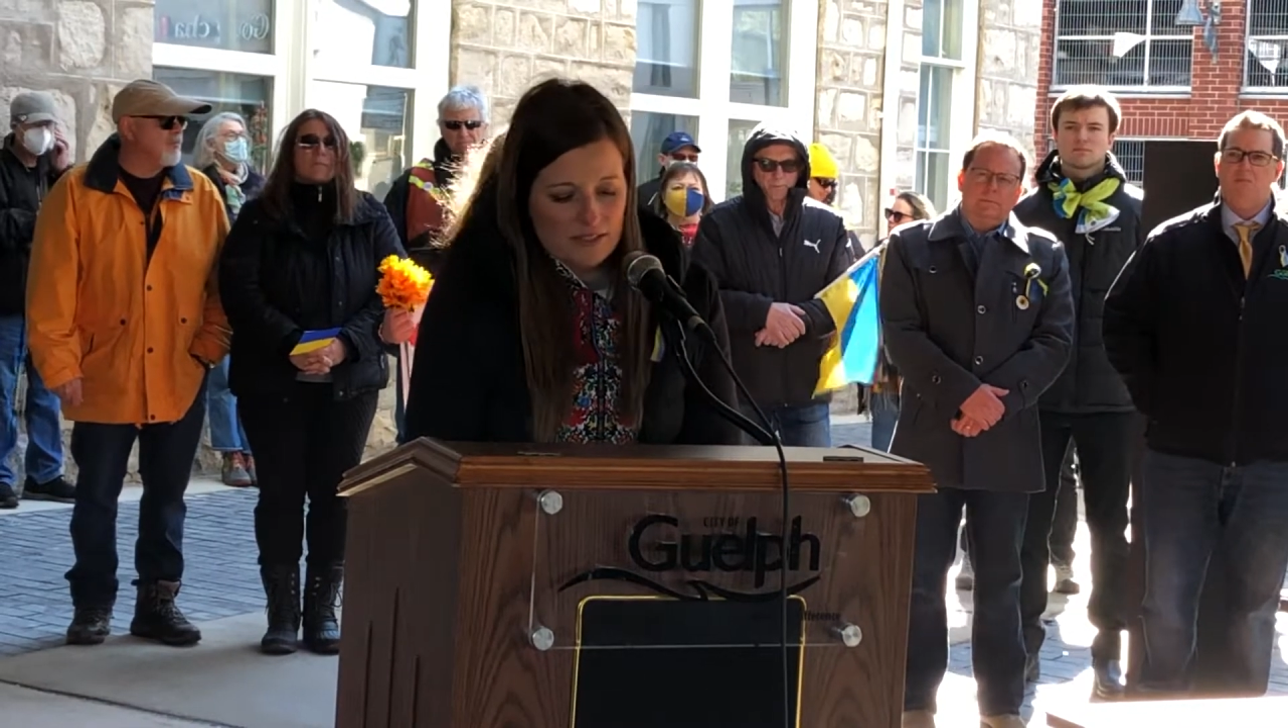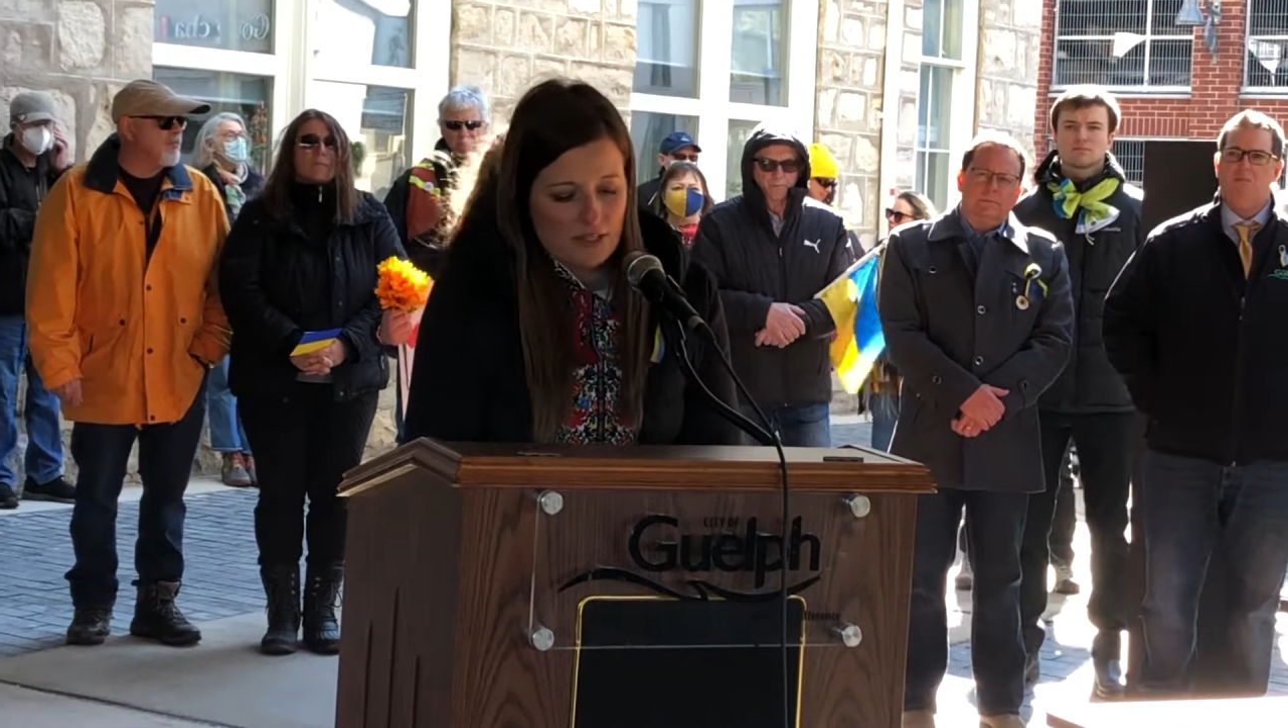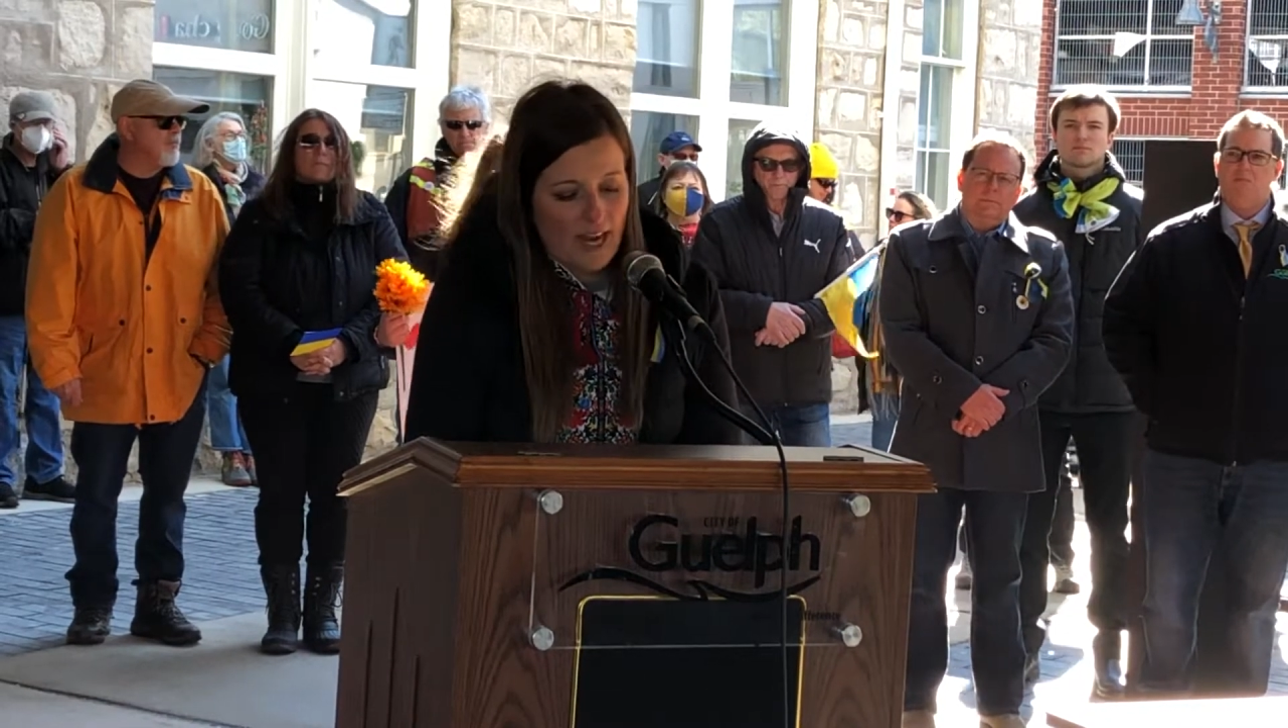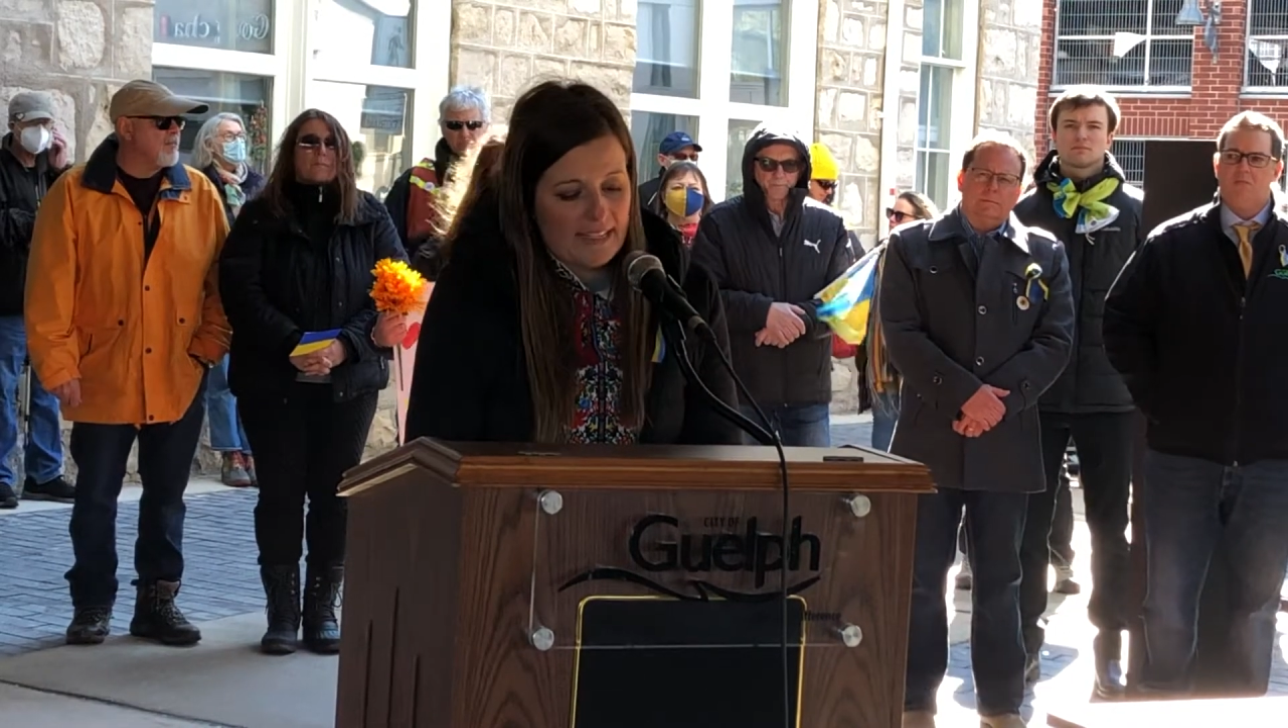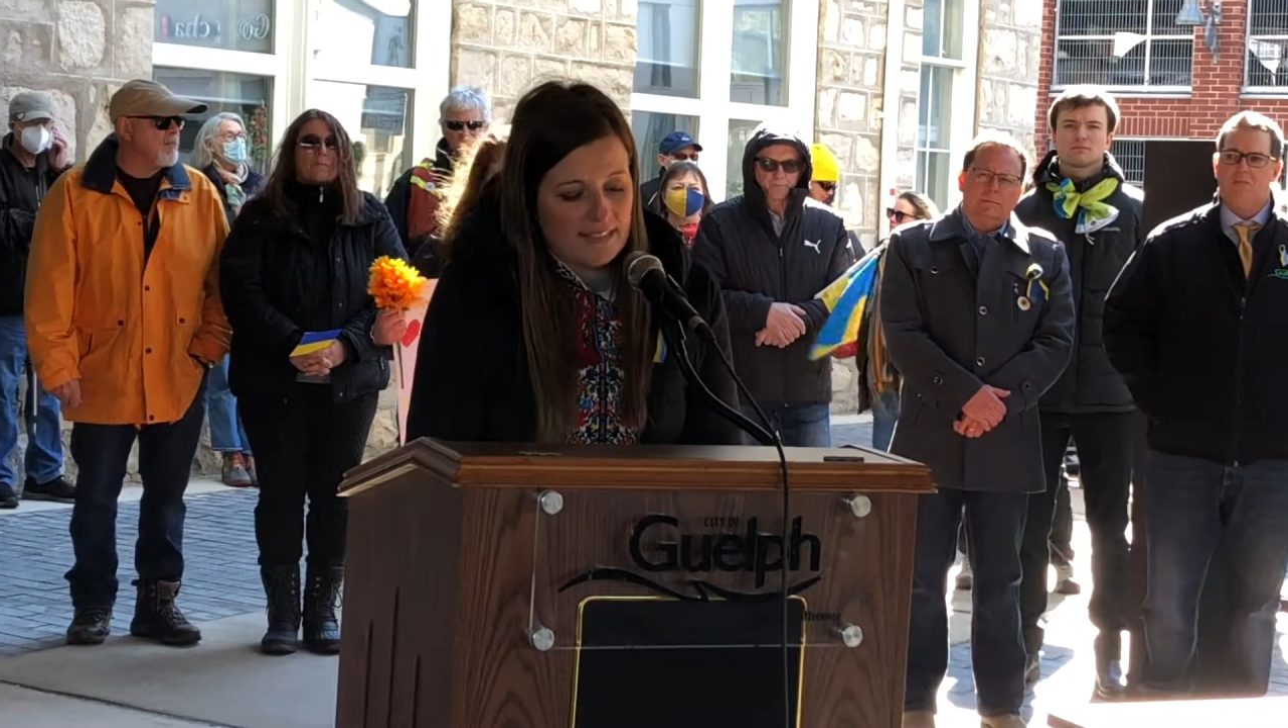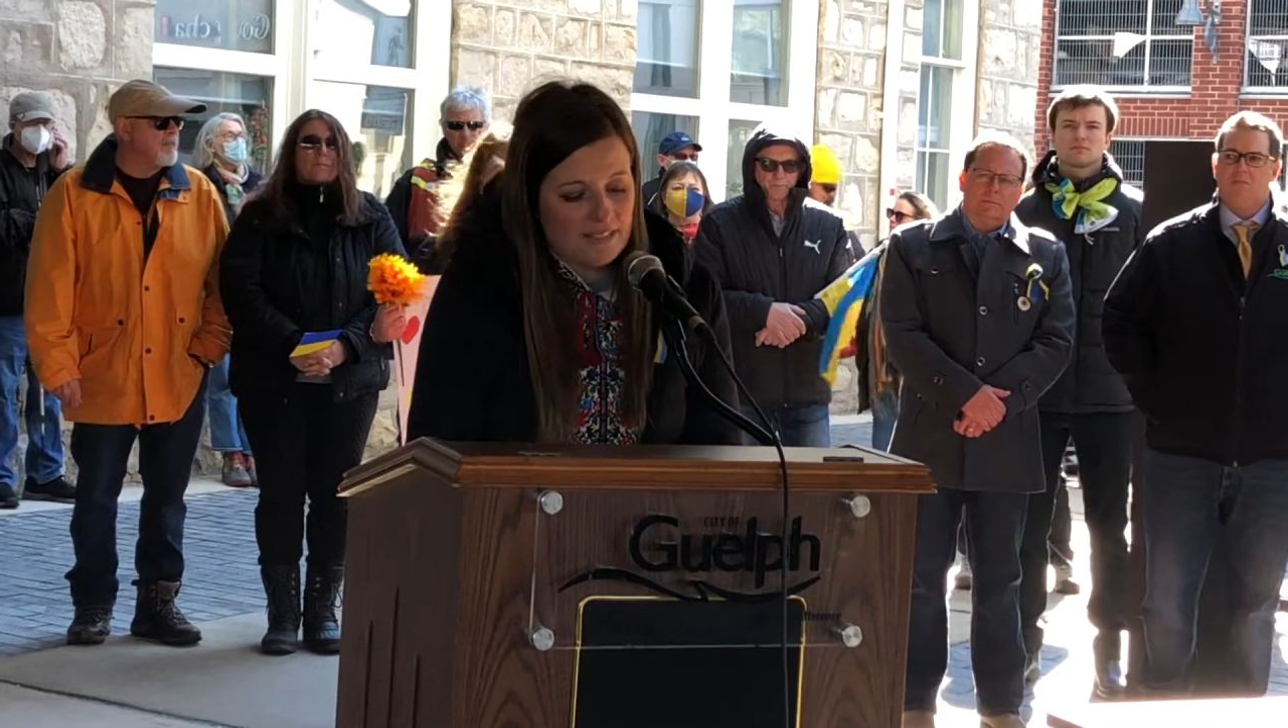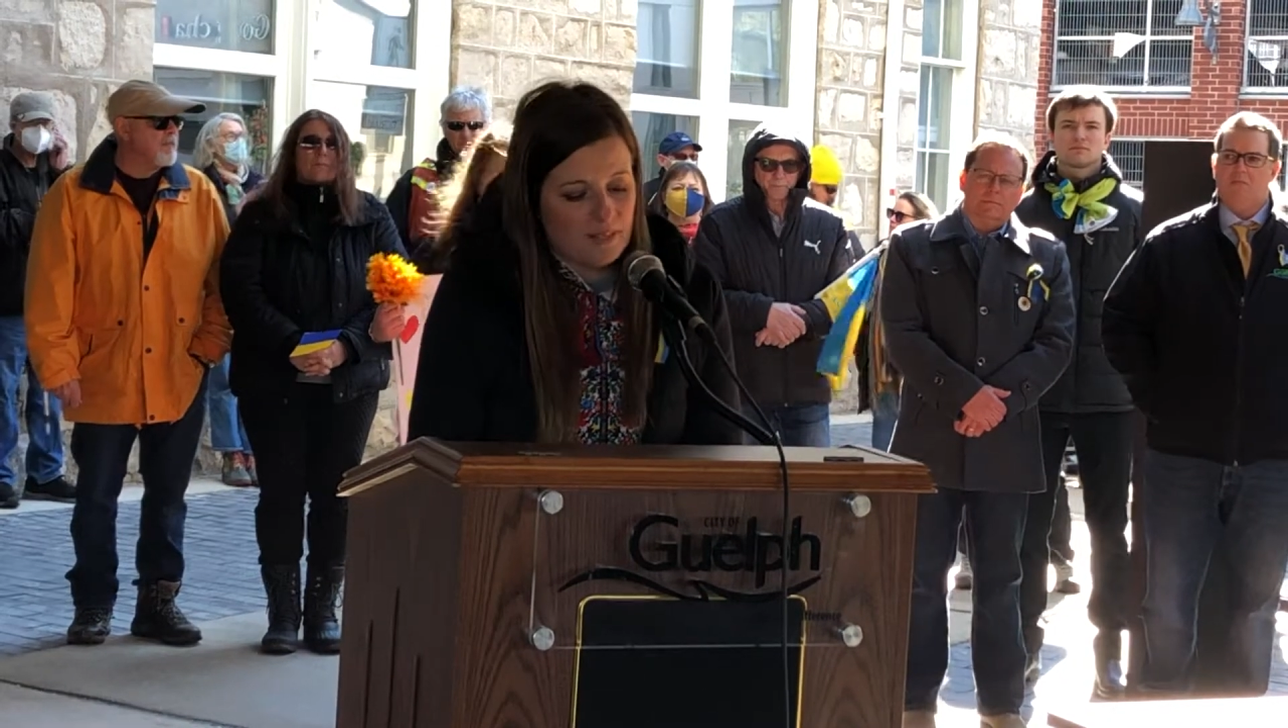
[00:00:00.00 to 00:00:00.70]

trying to